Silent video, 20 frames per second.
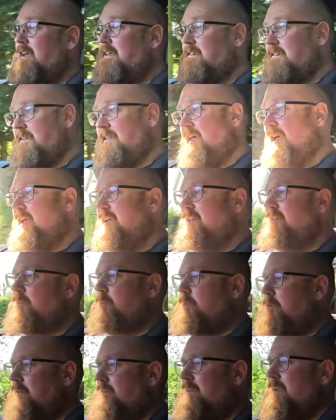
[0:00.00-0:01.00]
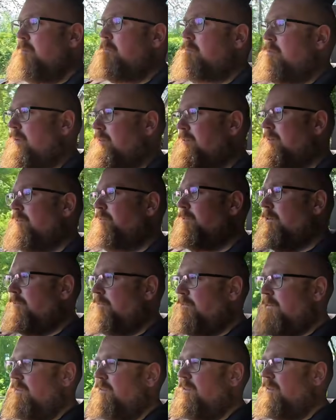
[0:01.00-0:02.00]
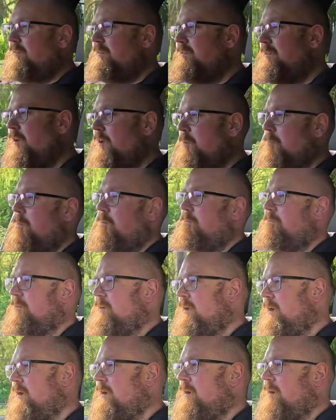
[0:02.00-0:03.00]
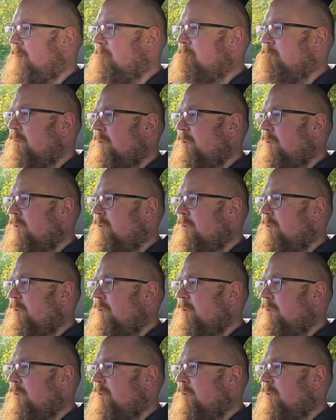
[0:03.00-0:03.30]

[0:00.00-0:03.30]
So that is pretty impressive for this type of car.